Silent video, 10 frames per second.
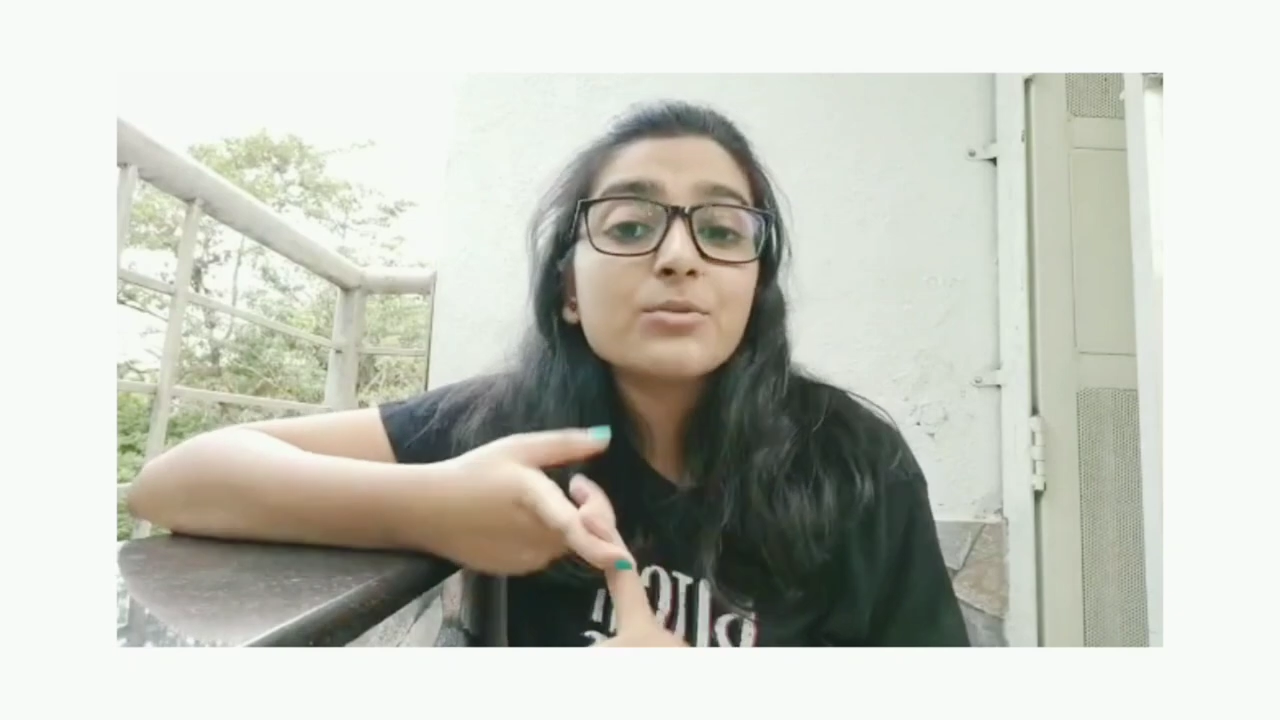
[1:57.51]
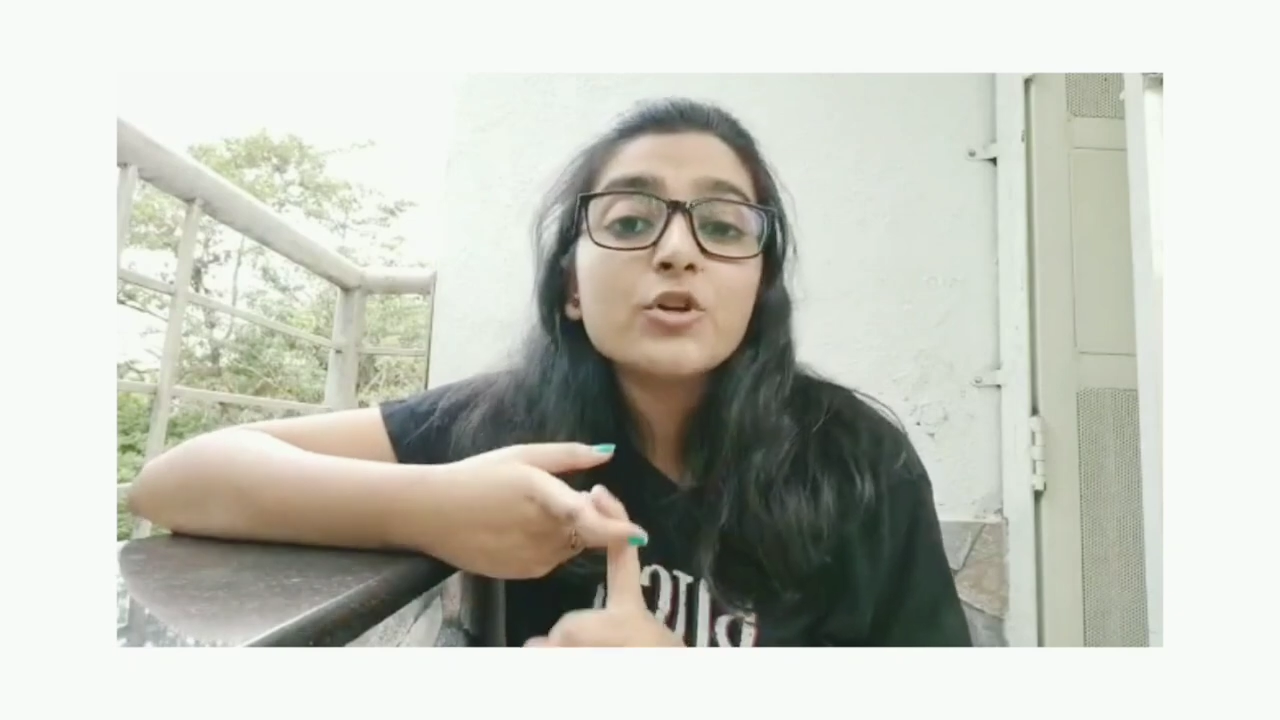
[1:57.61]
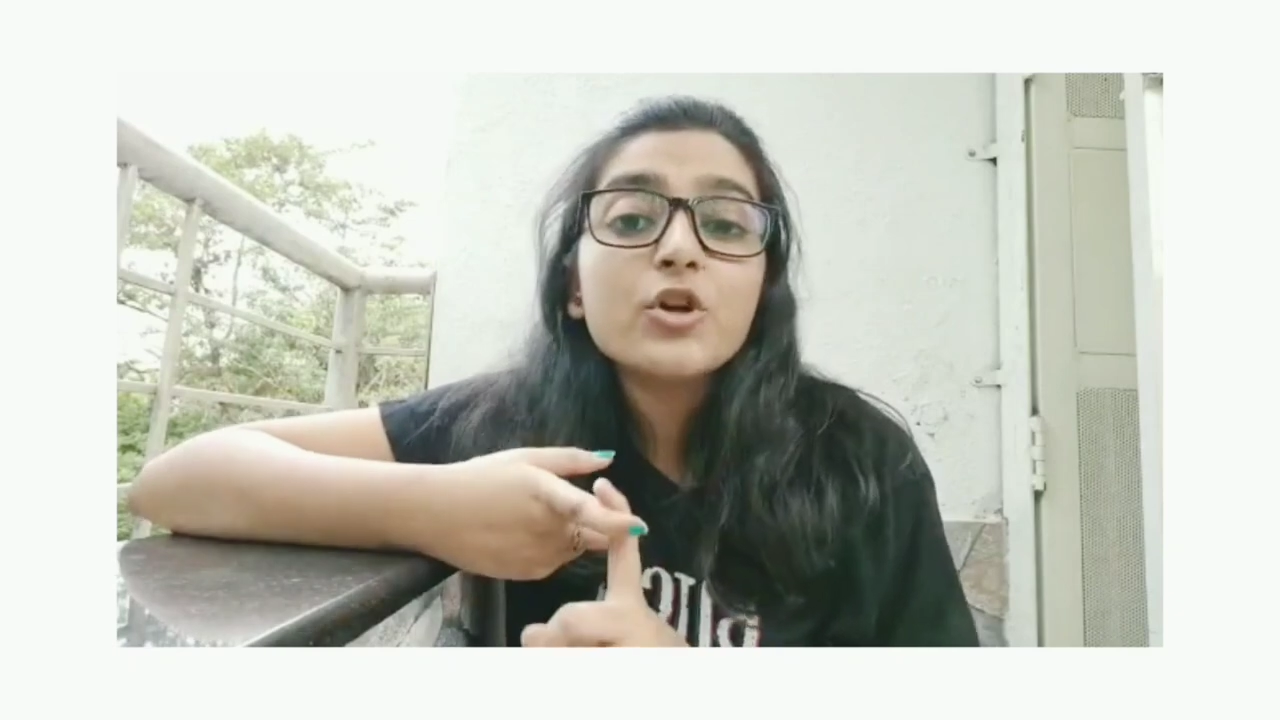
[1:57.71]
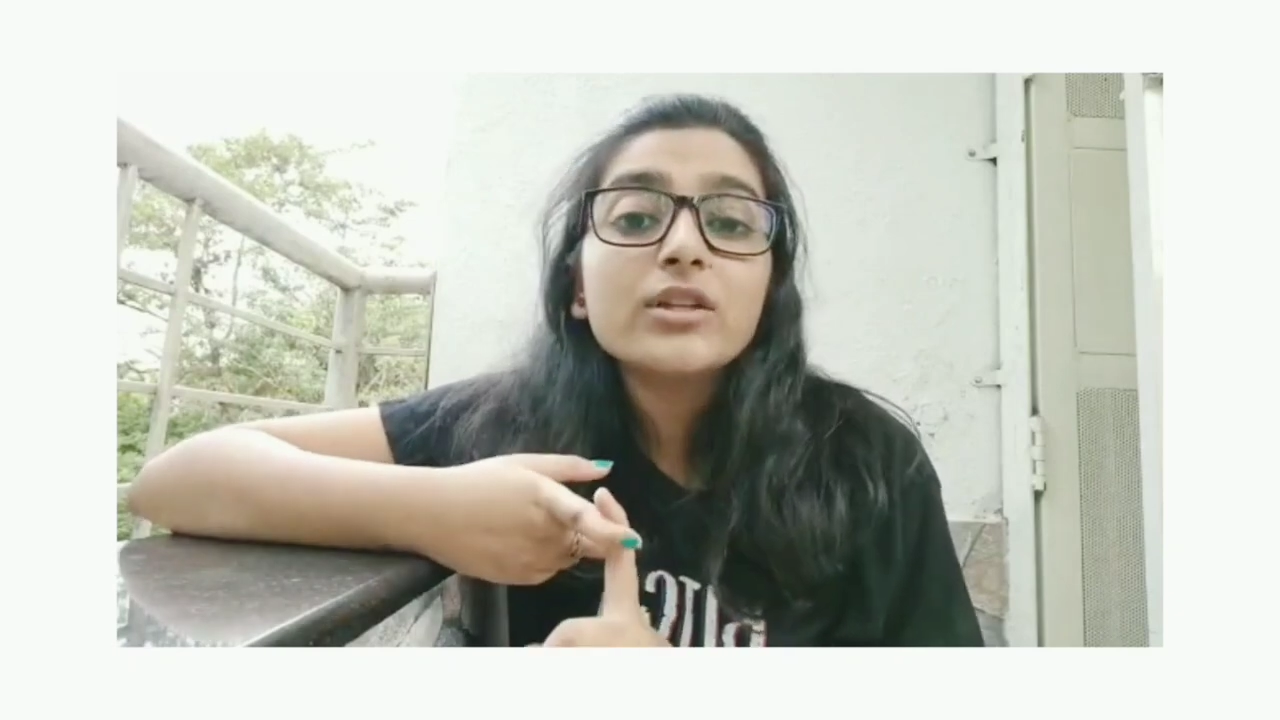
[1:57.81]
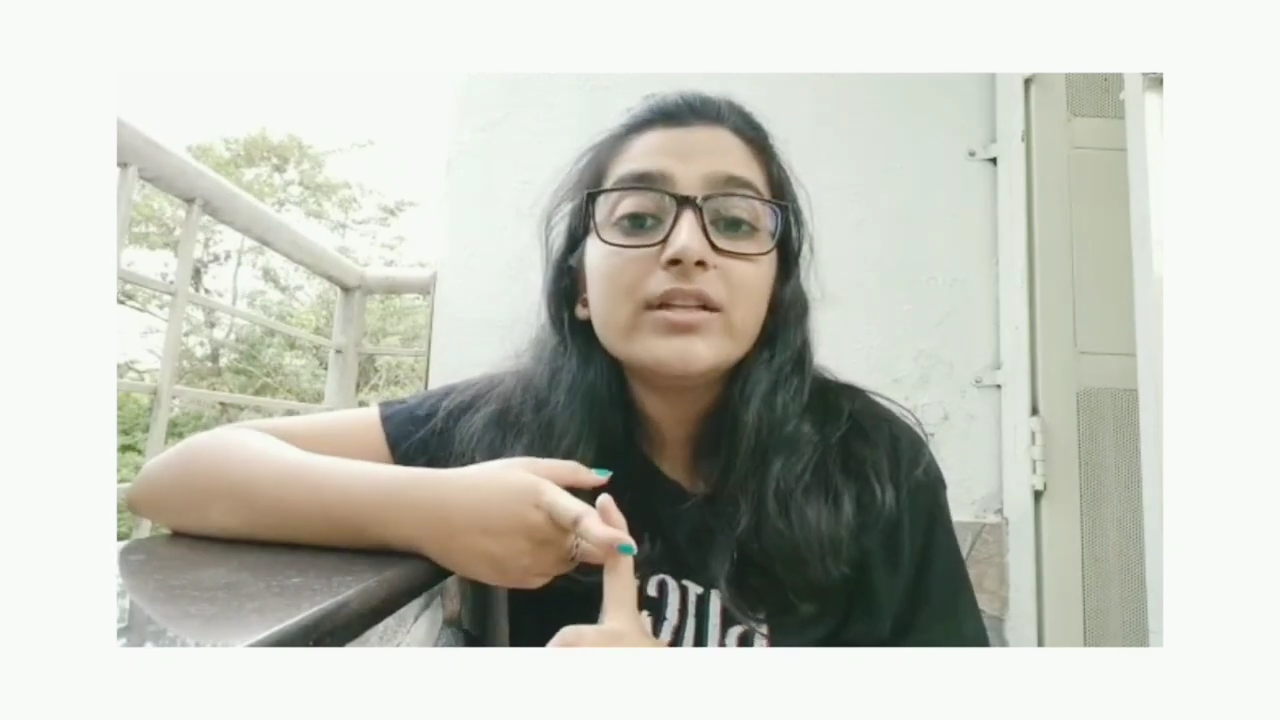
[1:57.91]

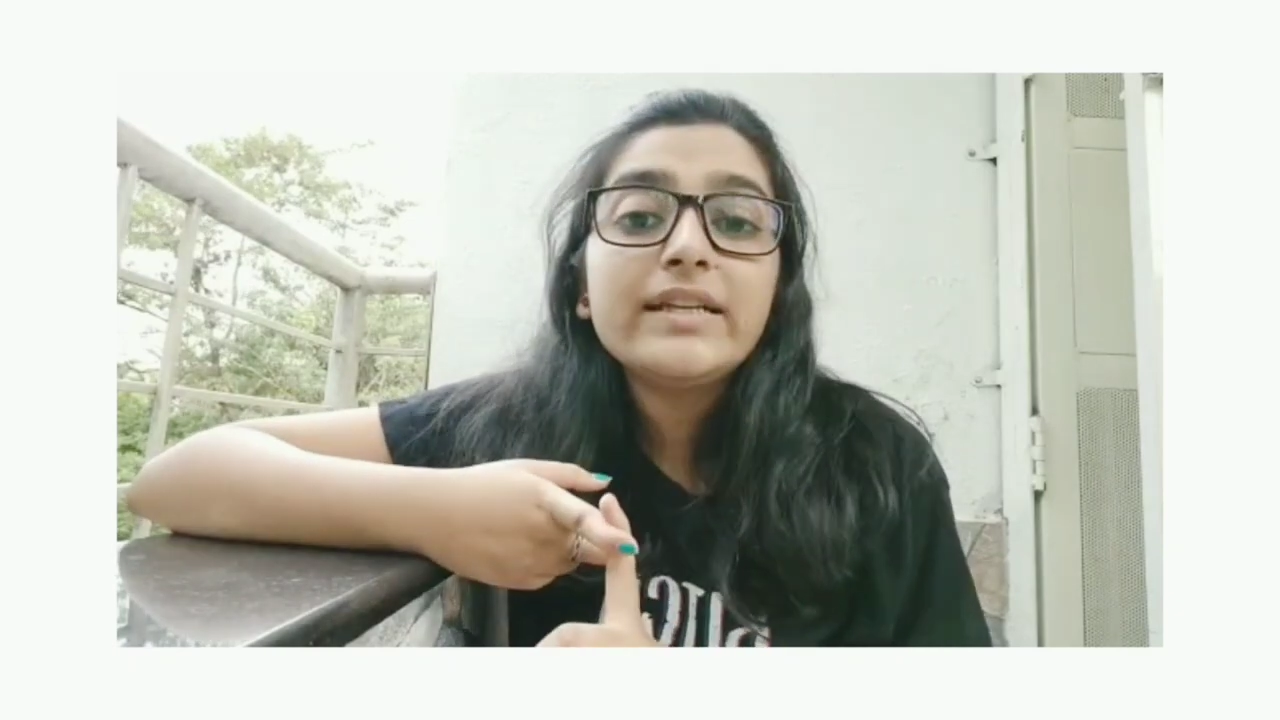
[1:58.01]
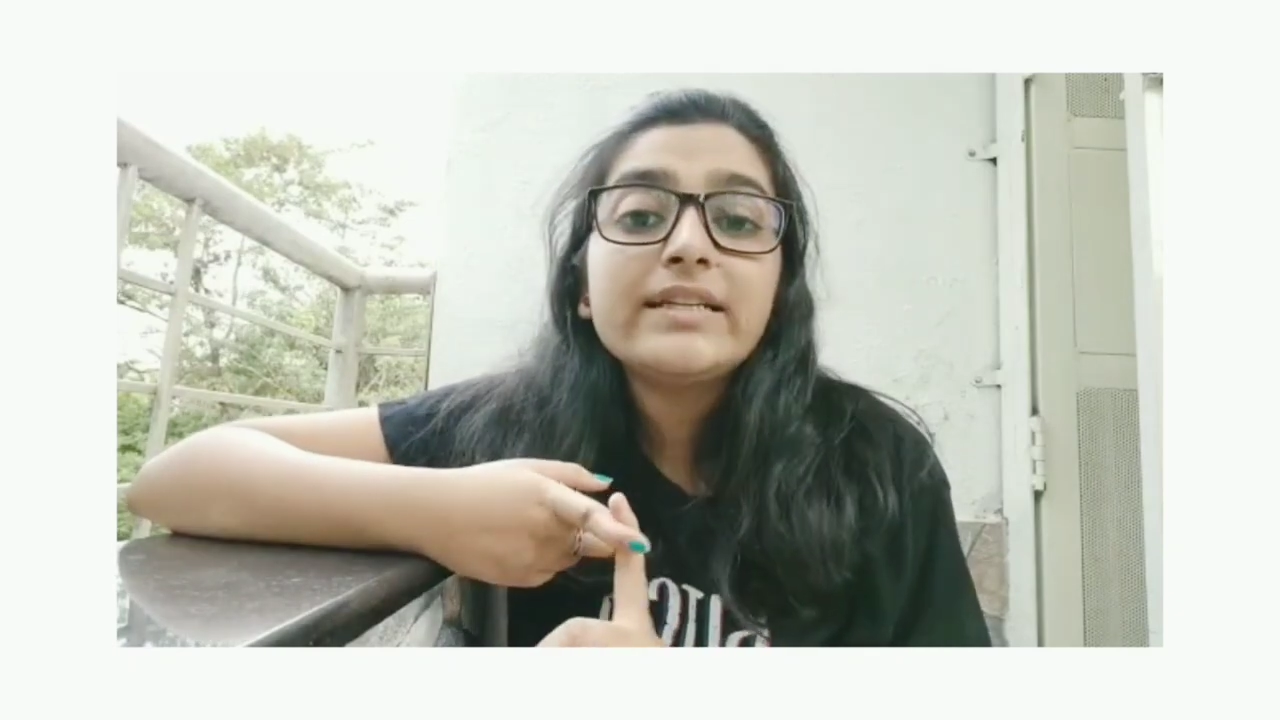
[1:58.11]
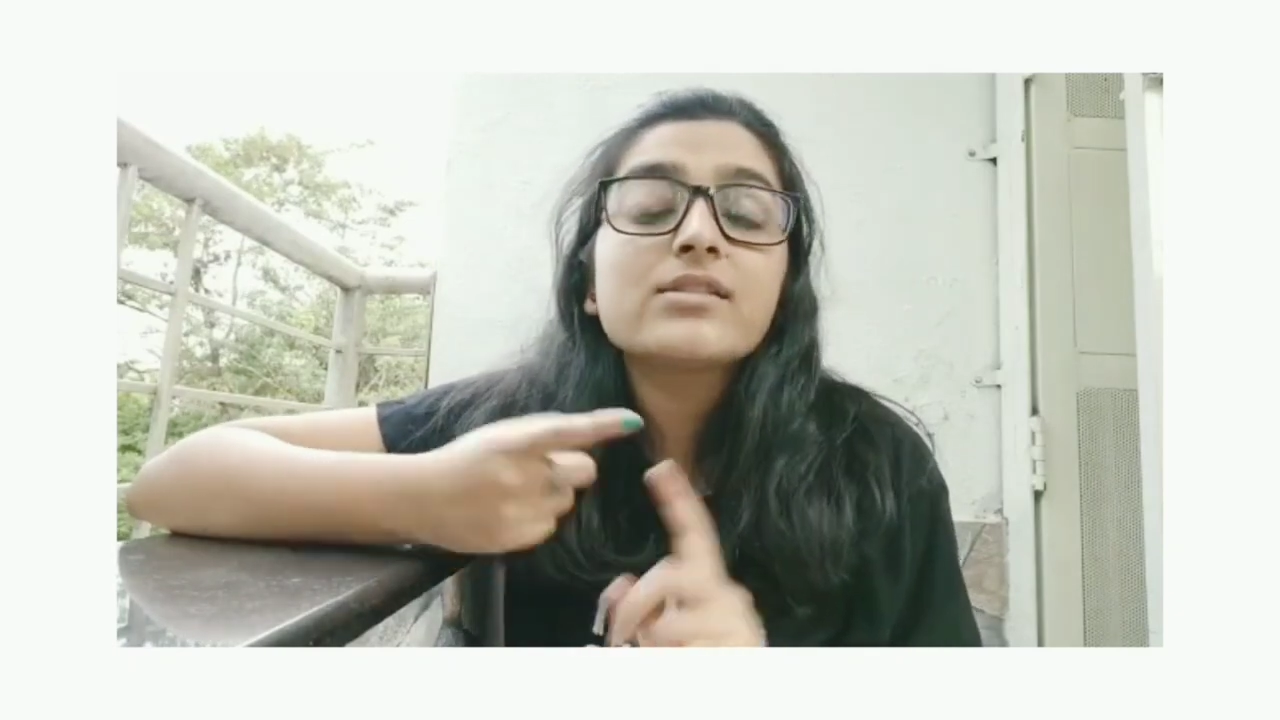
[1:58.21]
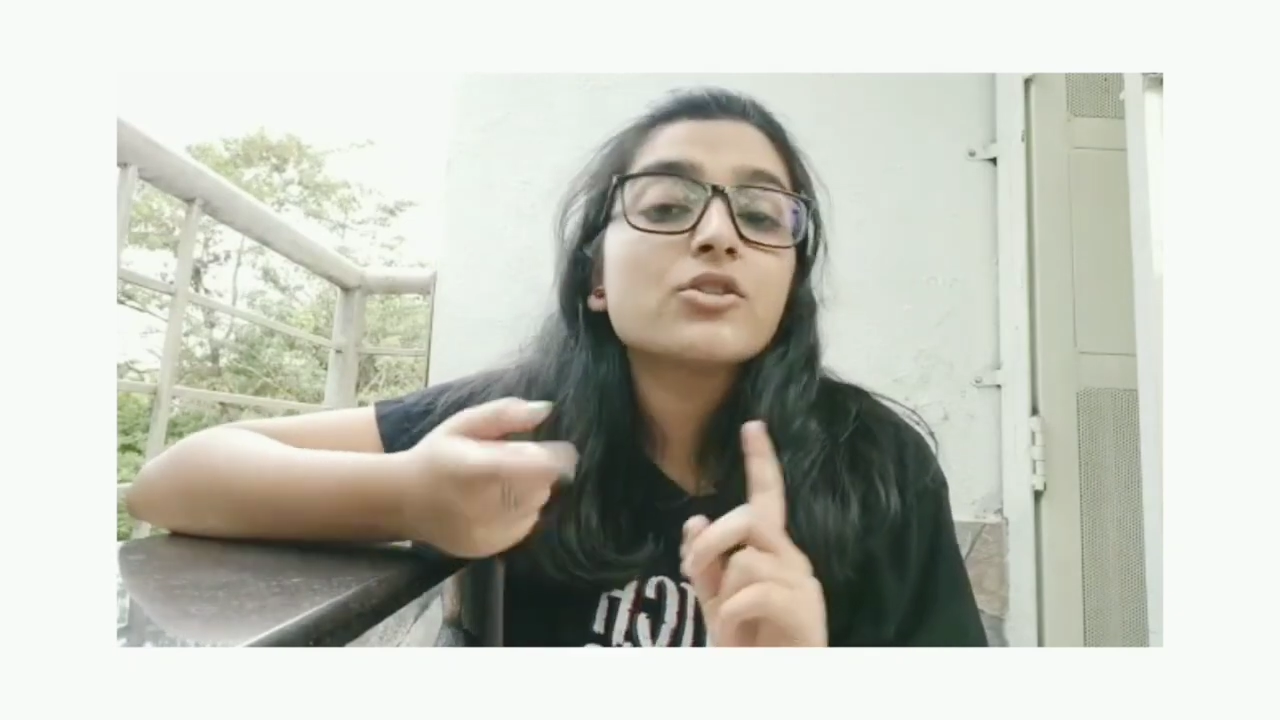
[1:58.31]
but not the least,